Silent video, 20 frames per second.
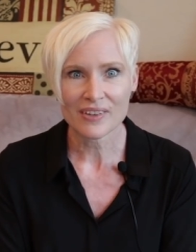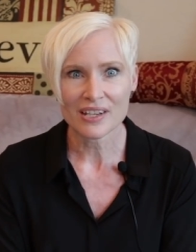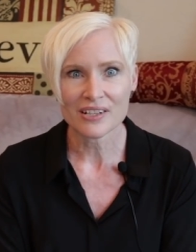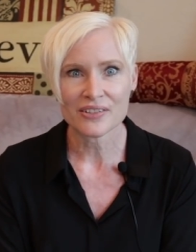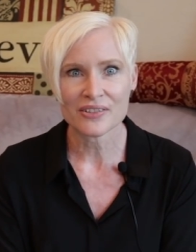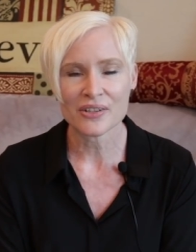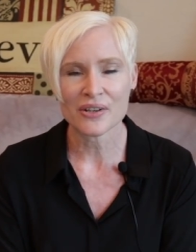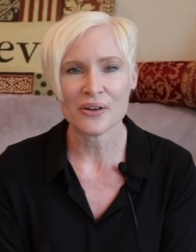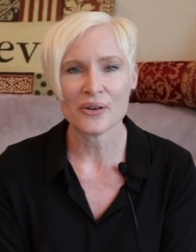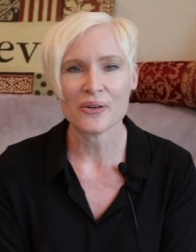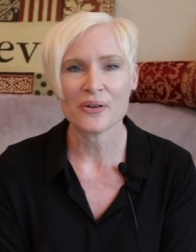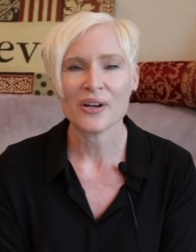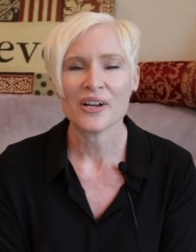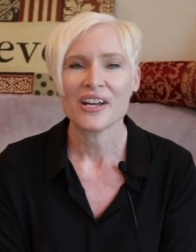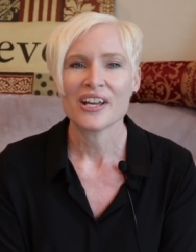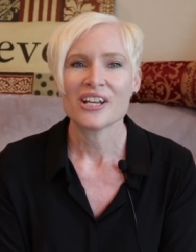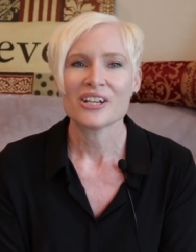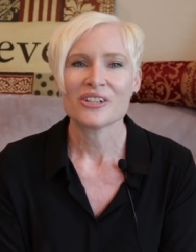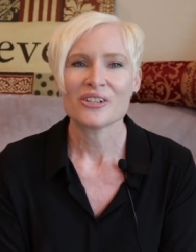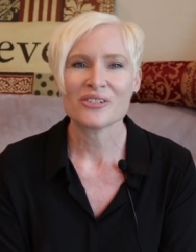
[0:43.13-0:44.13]
So
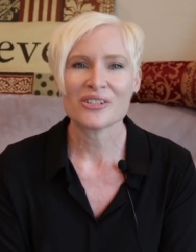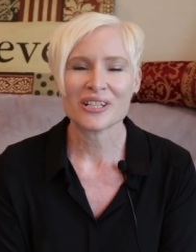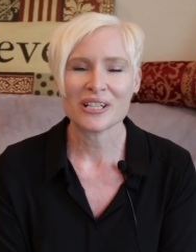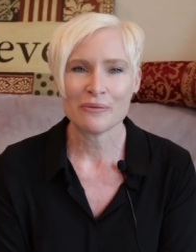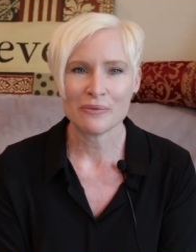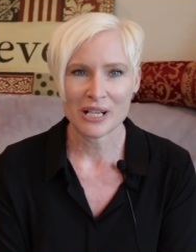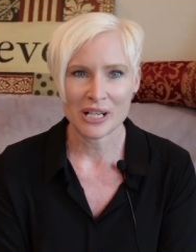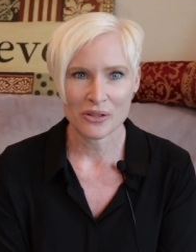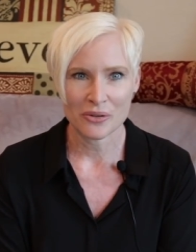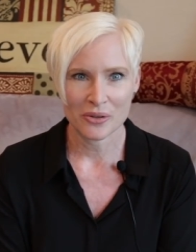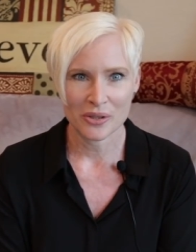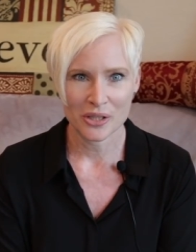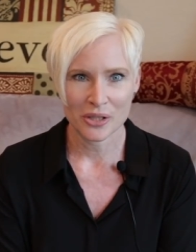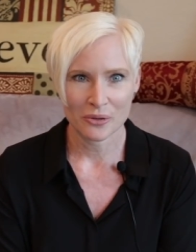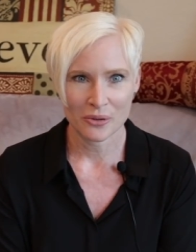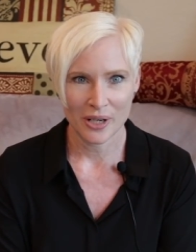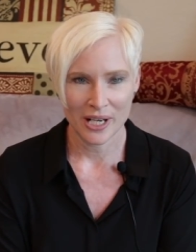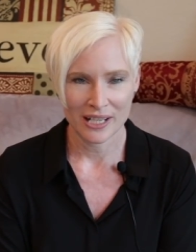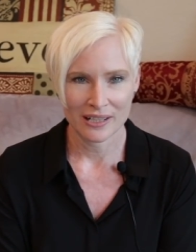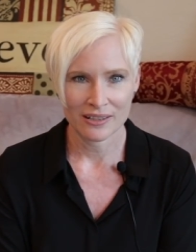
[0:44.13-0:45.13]
usually when I do a
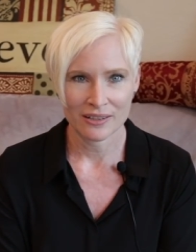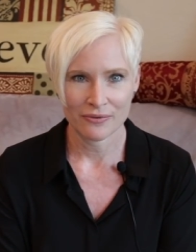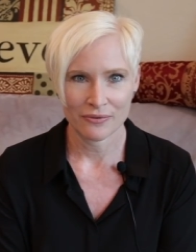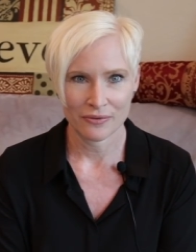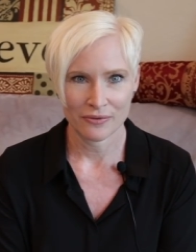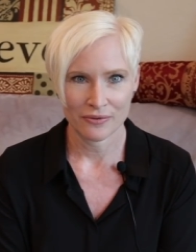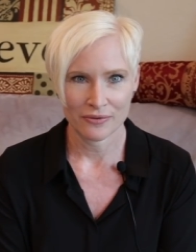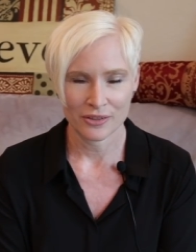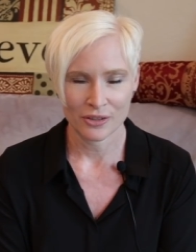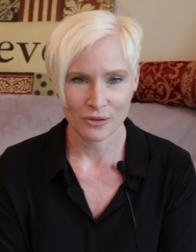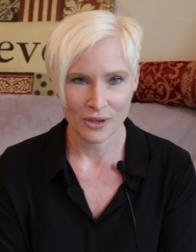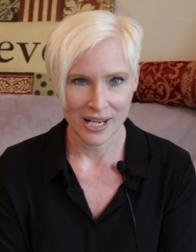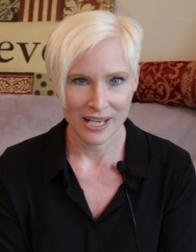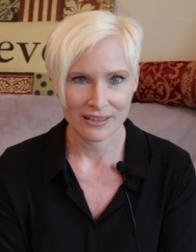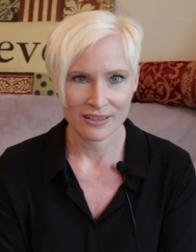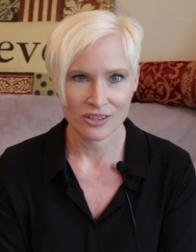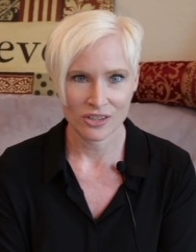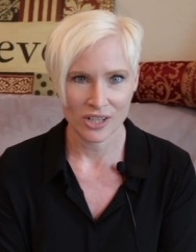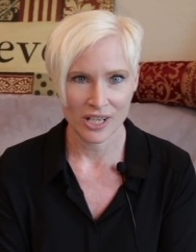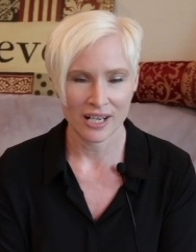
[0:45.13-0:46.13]
trans,
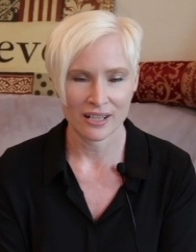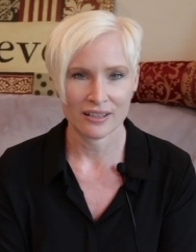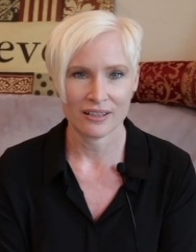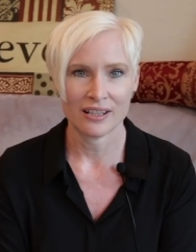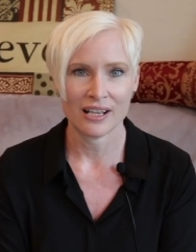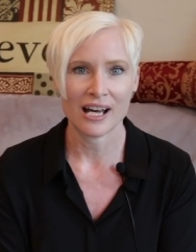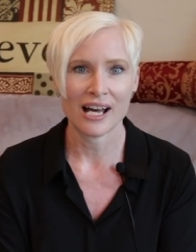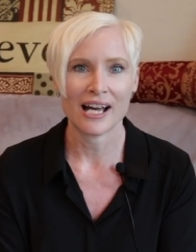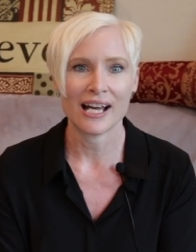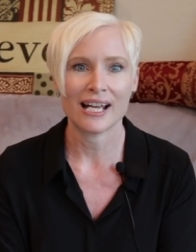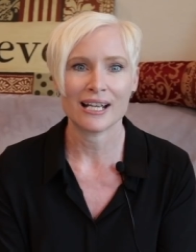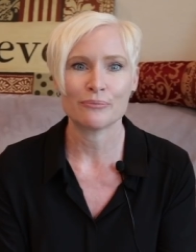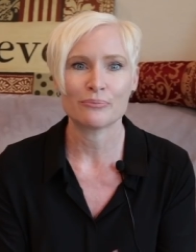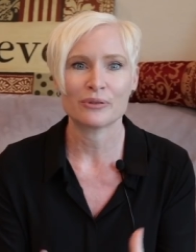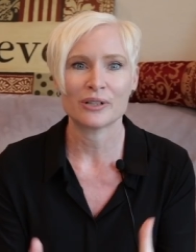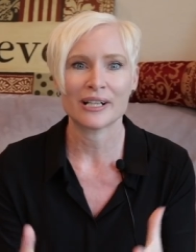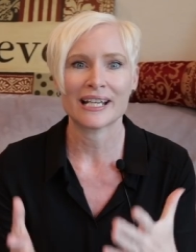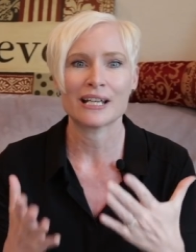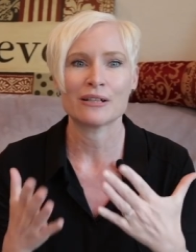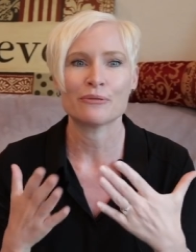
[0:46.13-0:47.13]
trans channel, I
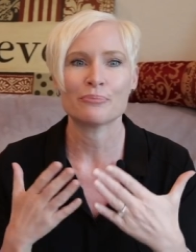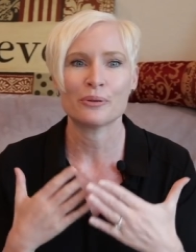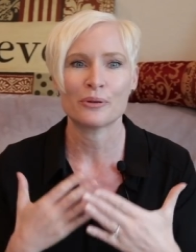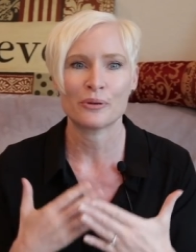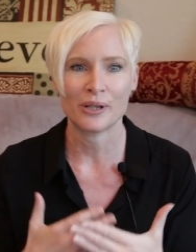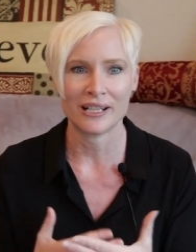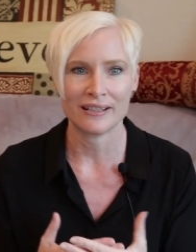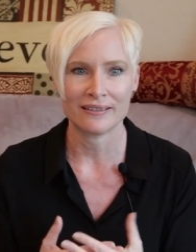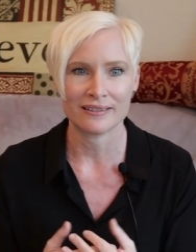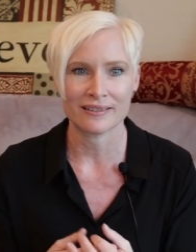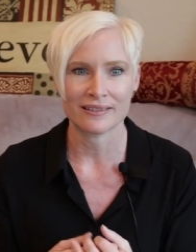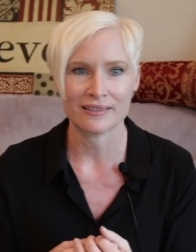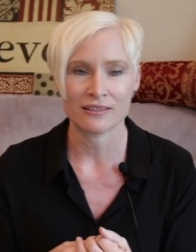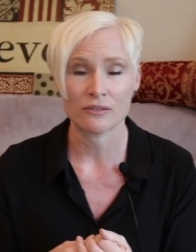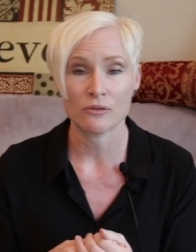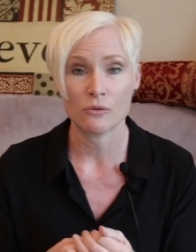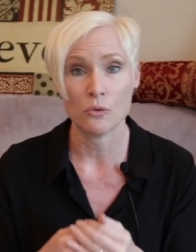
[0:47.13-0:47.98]
bring in Prince.